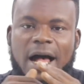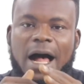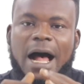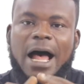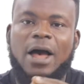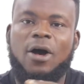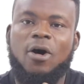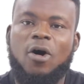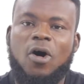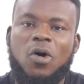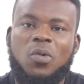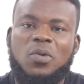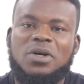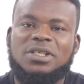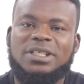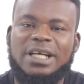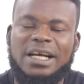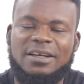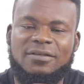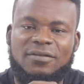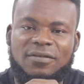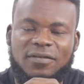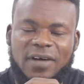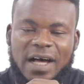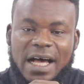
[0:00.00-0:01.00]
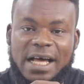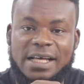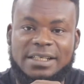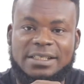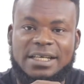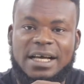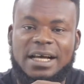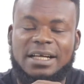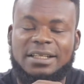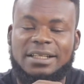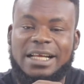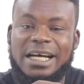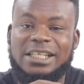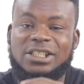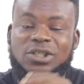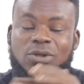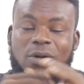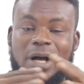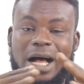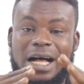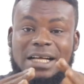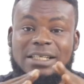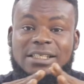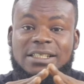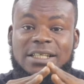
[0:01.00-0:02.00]
I always advise that
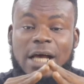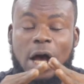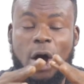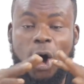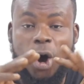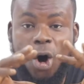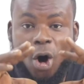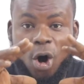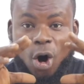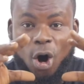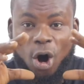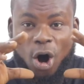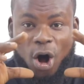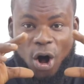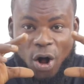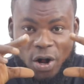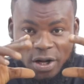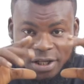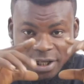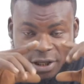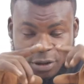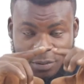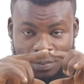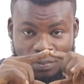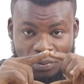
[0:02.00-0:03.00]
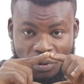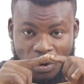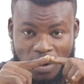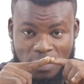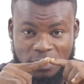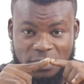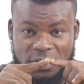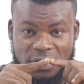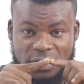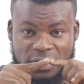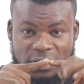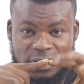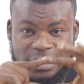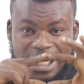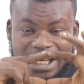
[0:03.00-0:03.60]
you answer all the prompts,